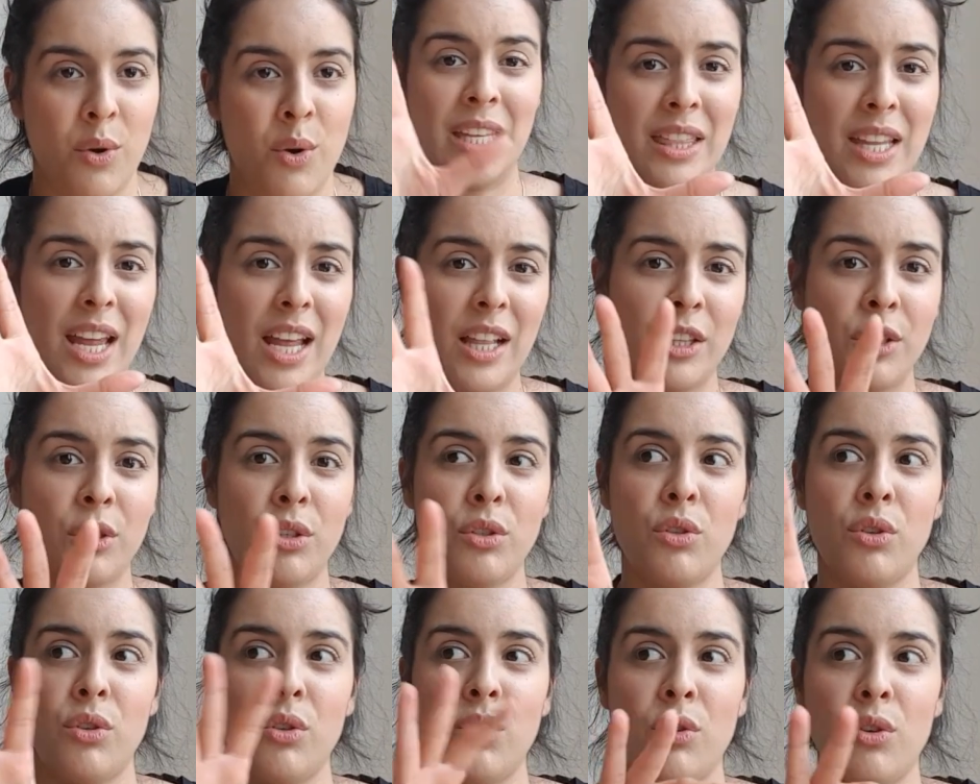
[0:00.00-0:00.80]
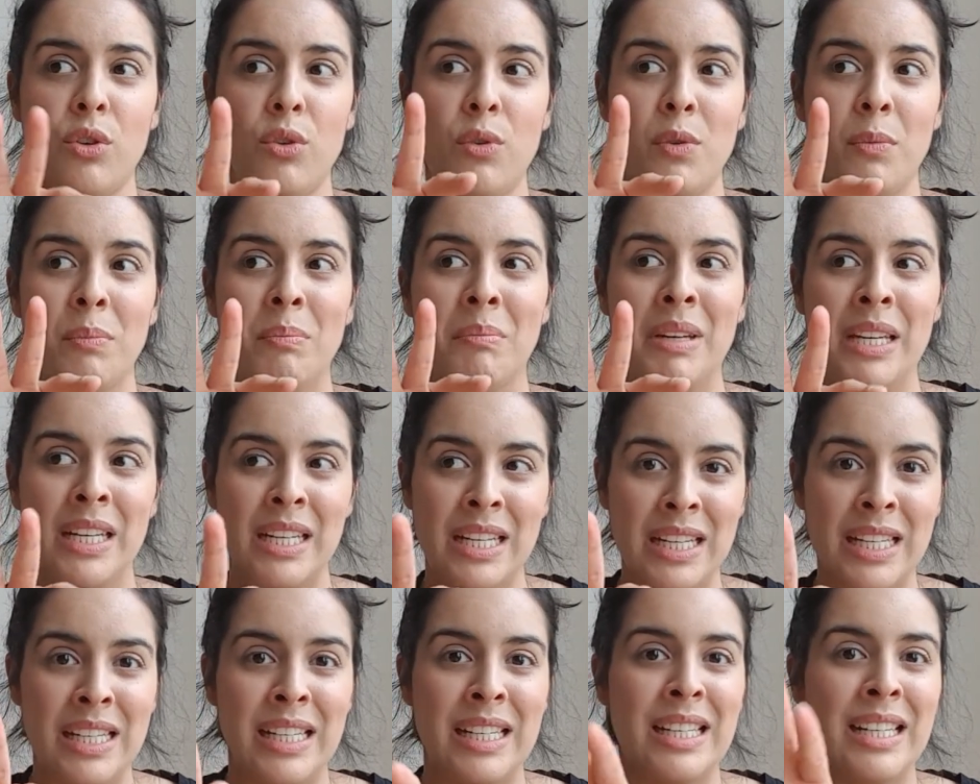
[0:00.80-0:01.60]
In that little
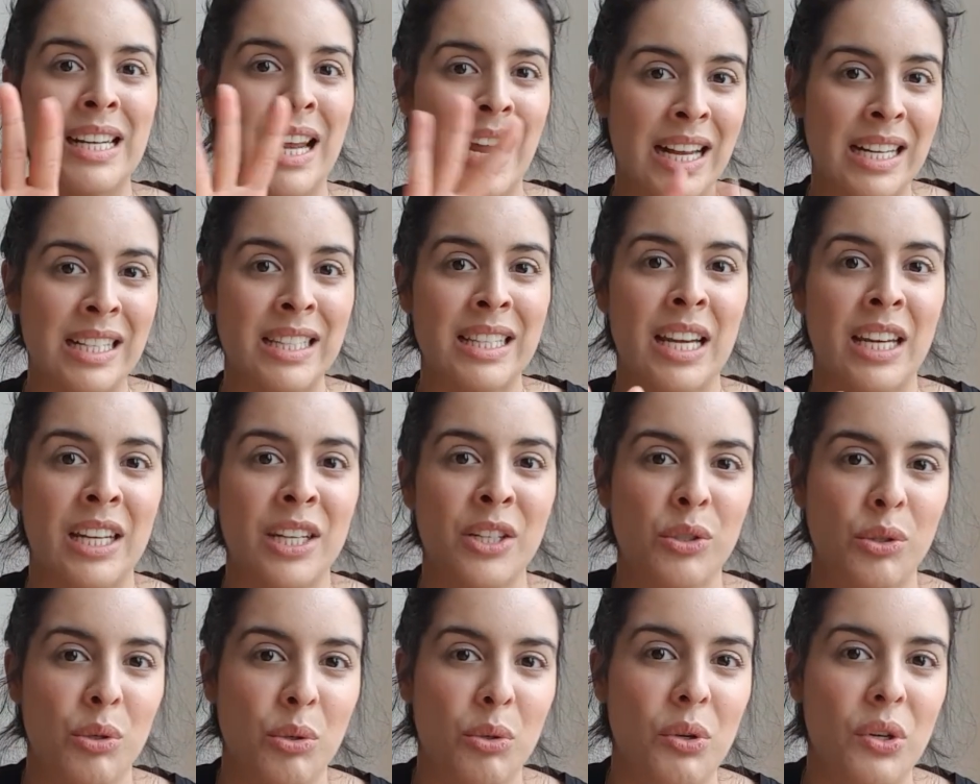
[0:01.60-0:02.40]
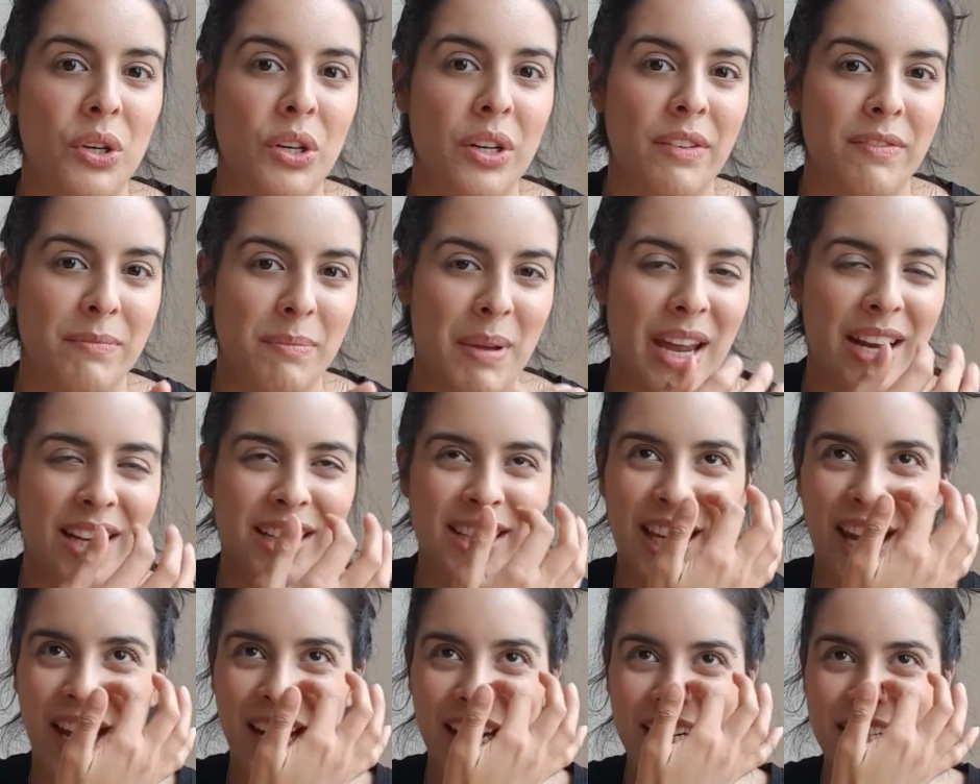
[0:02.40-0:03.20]
mini 9-second tour of
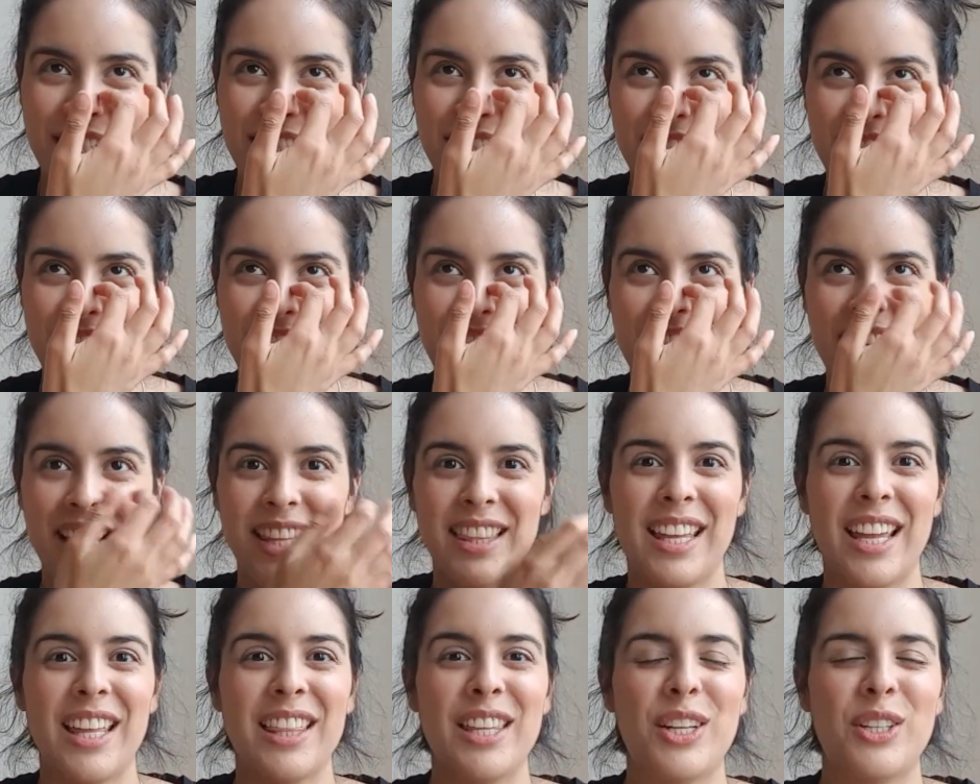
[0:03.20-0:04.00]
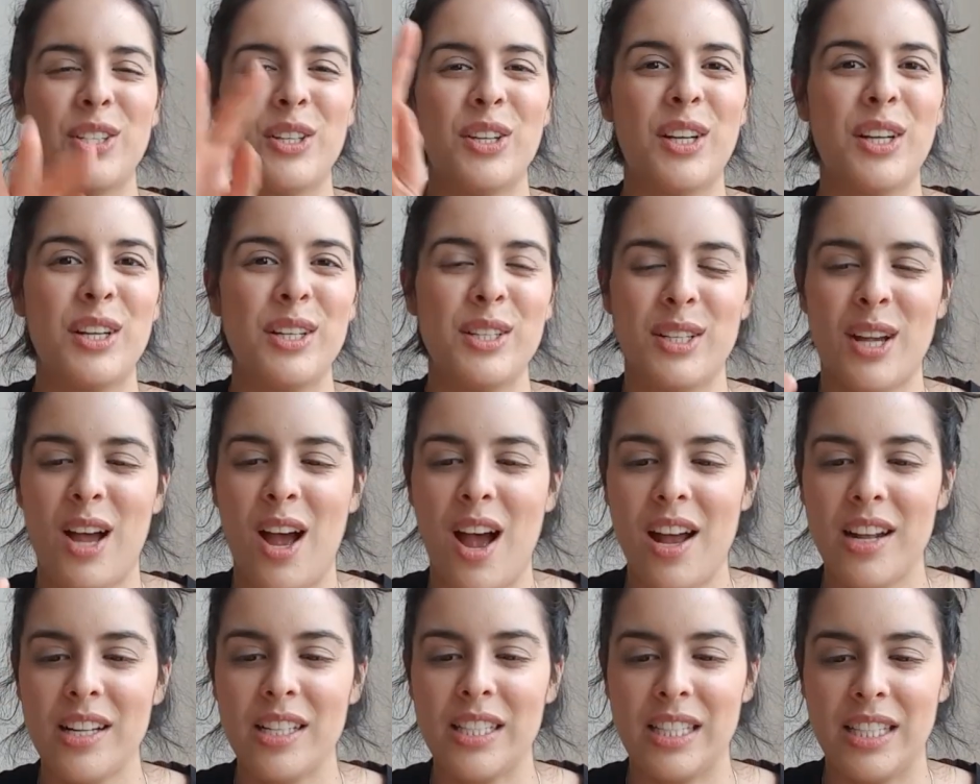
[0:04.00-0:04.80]
Backstage, then they took us
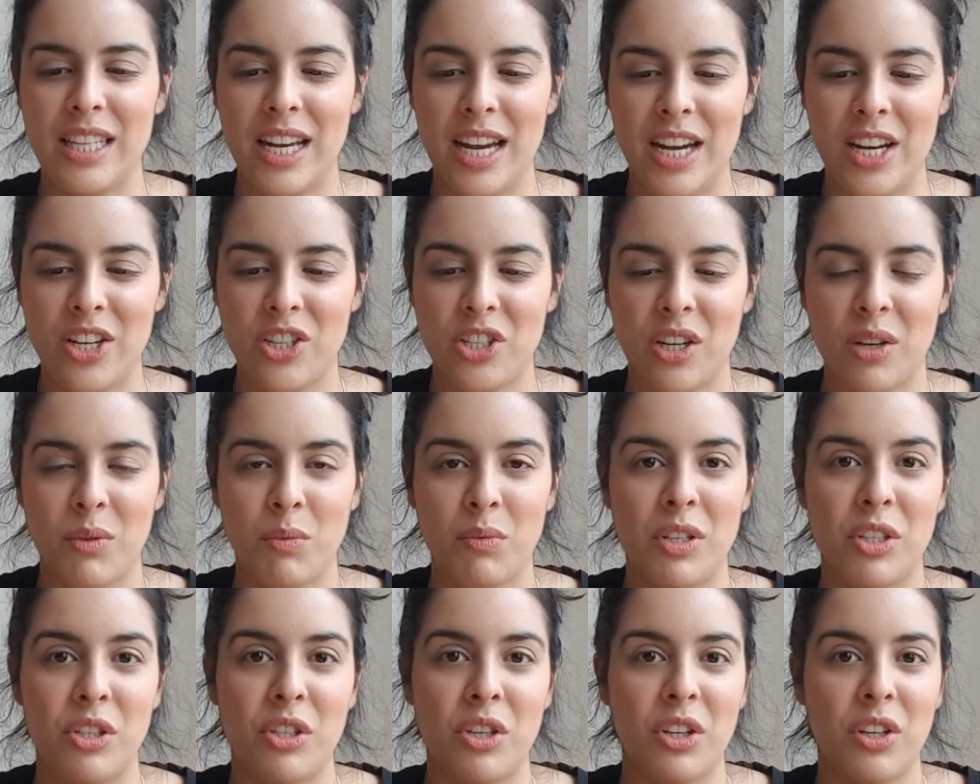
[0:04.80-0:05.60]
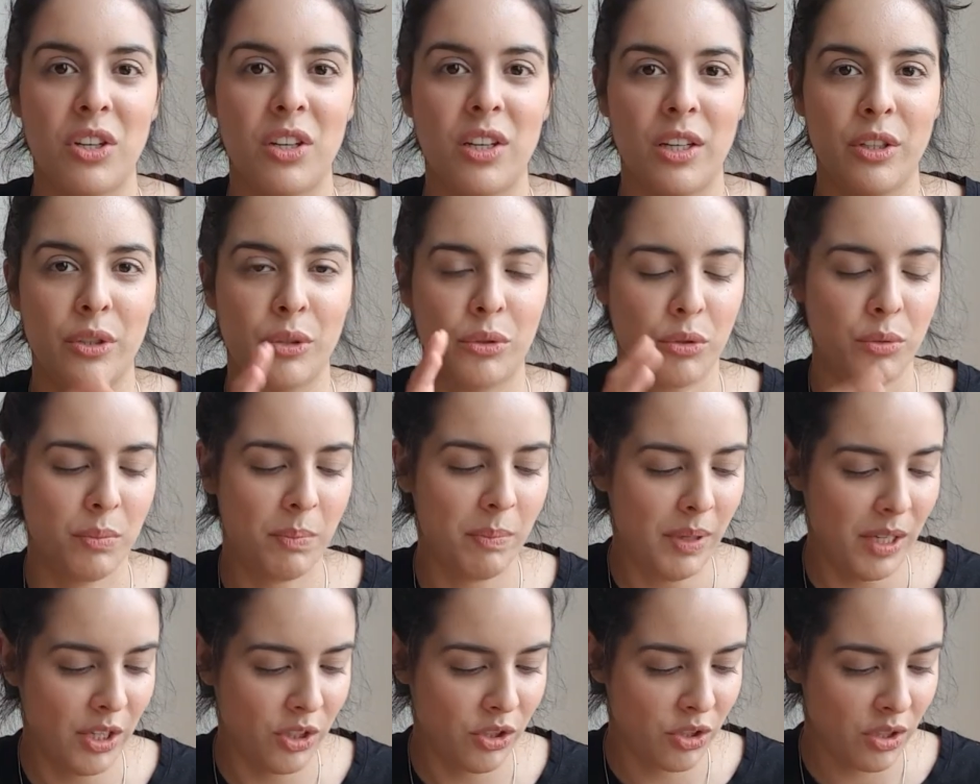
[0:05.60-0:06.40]
on stage and we took a group
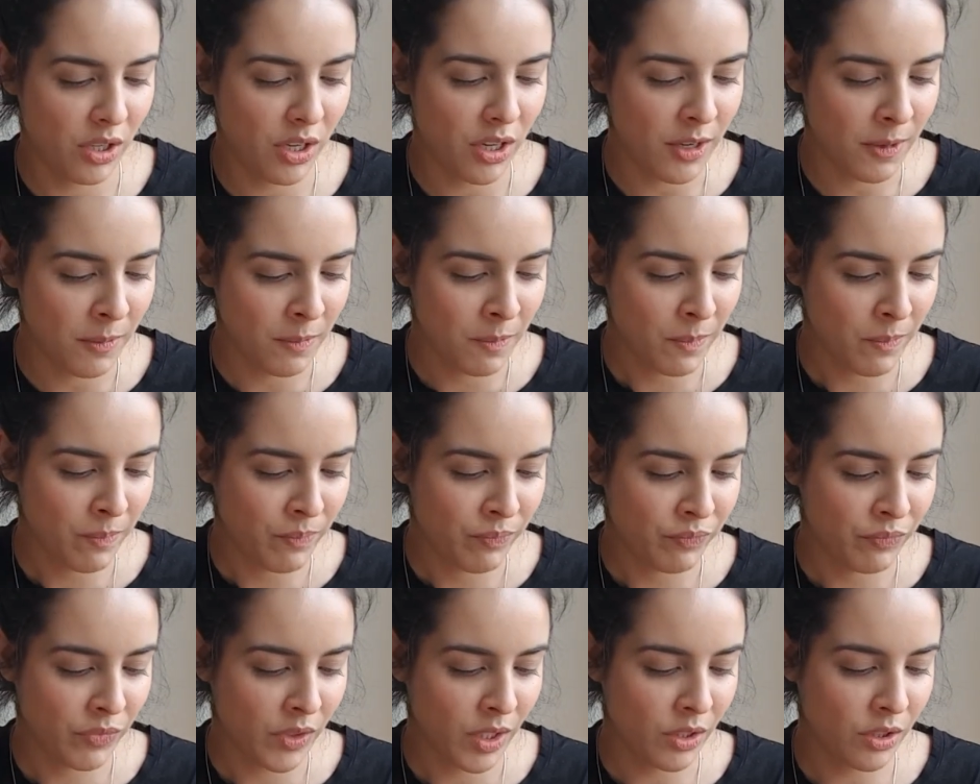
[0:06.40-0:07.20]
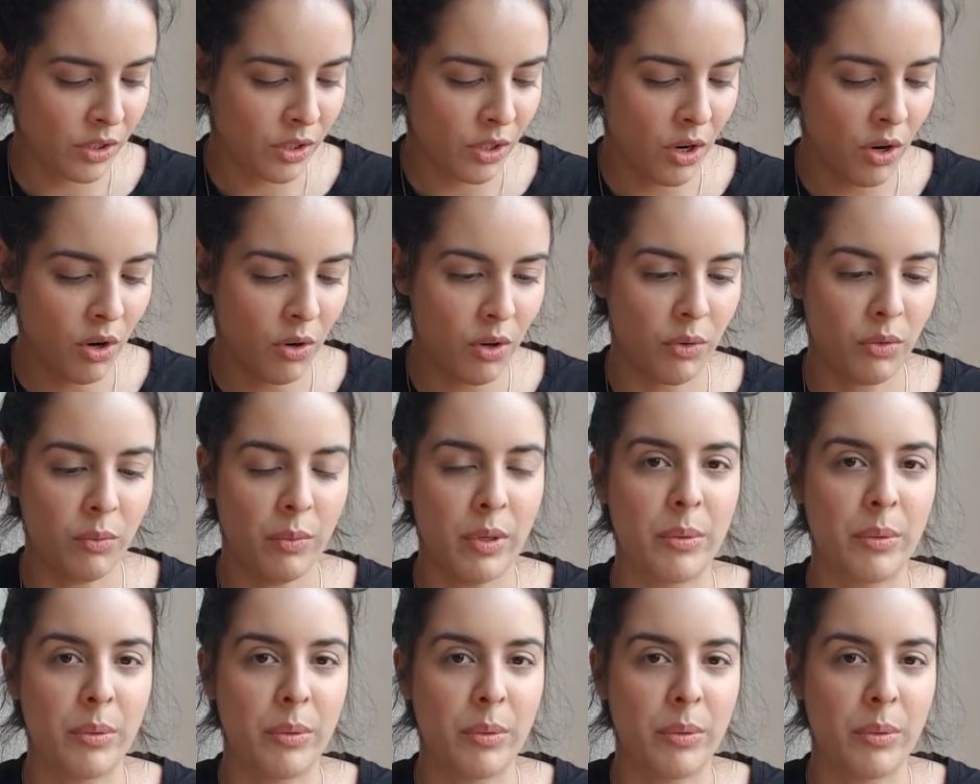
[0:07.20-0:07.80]
picture. So we